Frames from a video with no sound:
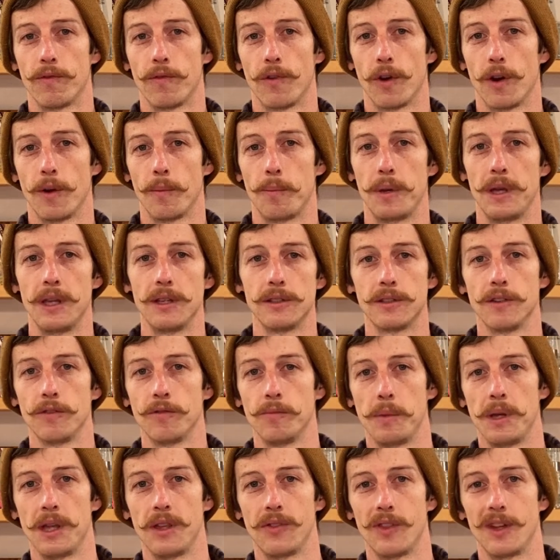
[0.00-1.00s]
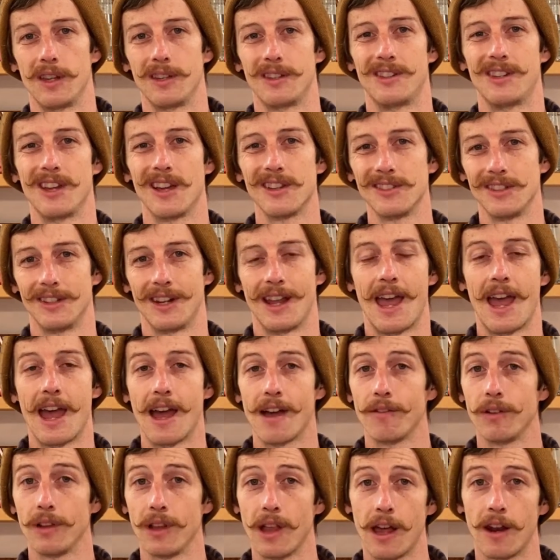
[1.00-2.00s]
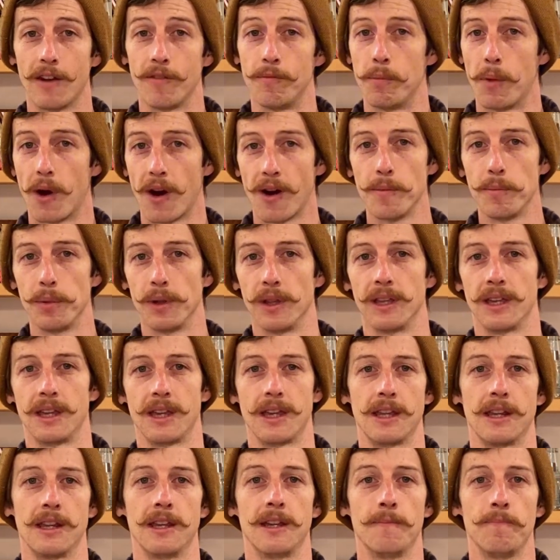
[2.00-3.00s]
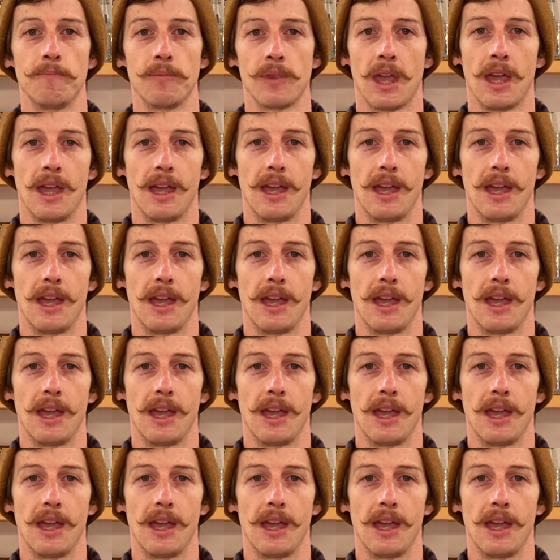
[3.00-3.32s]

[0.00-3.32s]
for a piece of meat that doesn't have a lot of marbling in it,